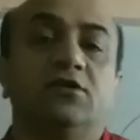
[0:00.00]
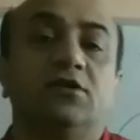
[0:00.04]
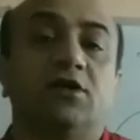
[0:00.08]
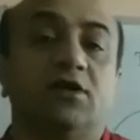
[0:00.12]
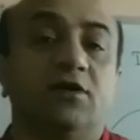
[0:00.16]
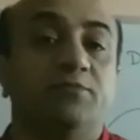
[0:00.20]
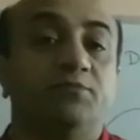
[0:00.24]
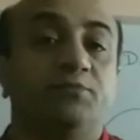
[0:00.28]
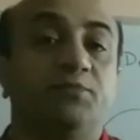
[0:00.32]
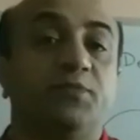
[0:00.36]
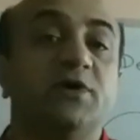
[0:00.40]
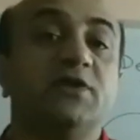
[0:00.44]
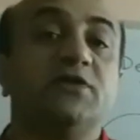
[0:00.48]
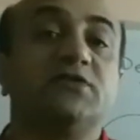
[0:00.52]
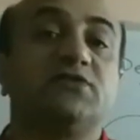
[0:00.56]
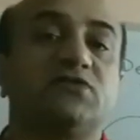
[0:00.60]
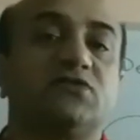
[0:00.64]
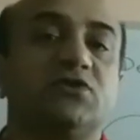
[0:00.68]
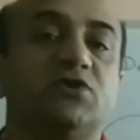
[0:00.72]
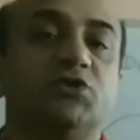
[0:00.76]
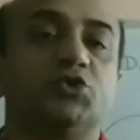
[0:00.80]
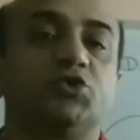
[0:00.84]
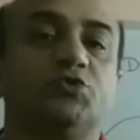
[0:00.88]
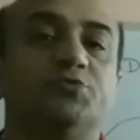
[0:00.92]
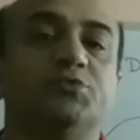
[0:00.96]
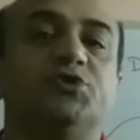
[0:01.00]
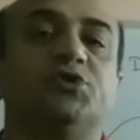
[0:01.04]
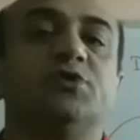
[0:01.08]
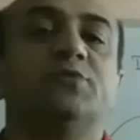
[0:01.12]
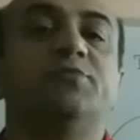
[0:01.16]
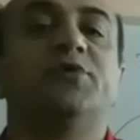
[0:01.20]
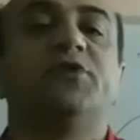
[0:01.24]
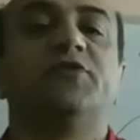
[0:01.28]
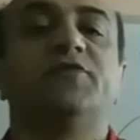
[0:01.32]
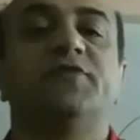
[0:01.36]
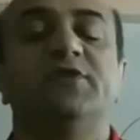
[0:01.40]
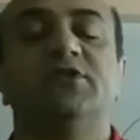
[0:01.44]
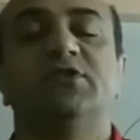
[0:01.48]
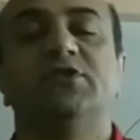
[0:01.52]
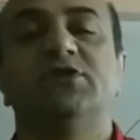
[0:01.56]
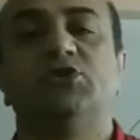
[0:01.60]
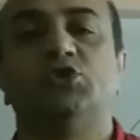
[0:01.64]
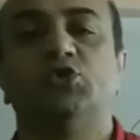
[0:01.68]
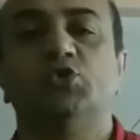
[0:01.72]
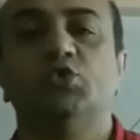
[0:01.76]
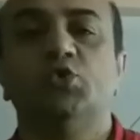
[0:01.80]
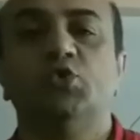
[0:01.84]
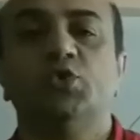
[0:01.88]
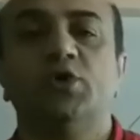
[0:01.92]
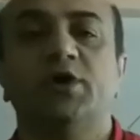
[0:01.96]
the impulse transmission between the
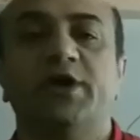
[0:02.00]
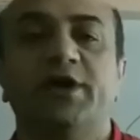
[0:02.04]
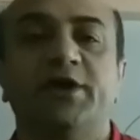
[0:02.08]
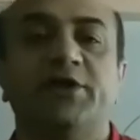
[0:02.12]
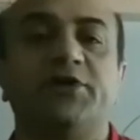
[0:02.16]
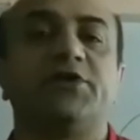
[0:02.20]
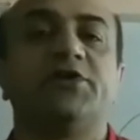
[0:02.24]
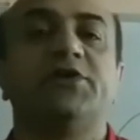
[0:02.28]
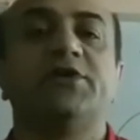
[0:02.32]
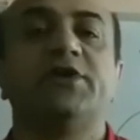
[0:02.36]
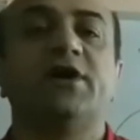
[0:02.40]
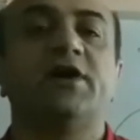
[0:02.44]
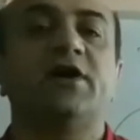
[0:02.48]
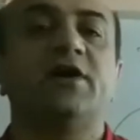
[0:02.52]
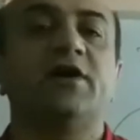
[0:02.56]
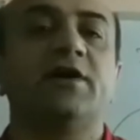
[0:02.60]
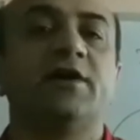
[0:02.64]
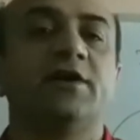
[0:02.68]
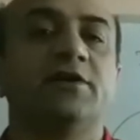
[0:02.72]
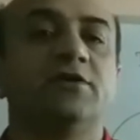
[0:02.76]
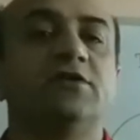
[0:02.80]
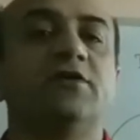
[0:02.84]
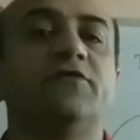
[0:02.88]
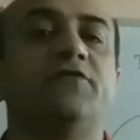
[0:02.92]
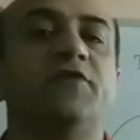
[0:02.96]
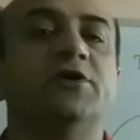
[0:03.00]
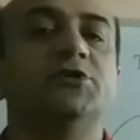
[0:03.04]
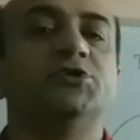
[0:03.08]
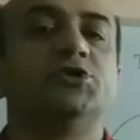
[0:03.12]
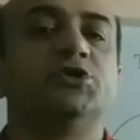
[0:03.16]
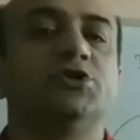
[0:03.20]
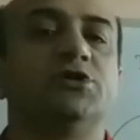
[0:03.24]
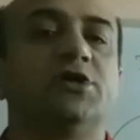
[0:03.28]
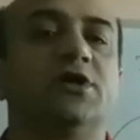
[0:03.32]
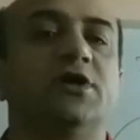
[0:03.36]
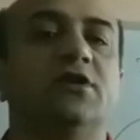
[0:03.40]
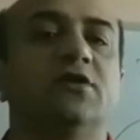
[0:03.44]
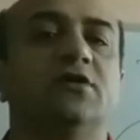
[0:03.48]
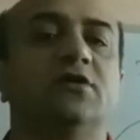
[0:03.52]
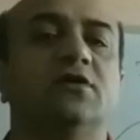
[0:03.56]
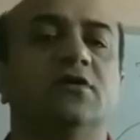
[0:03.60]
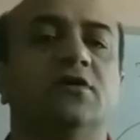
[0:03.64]
two atria and the ventricle.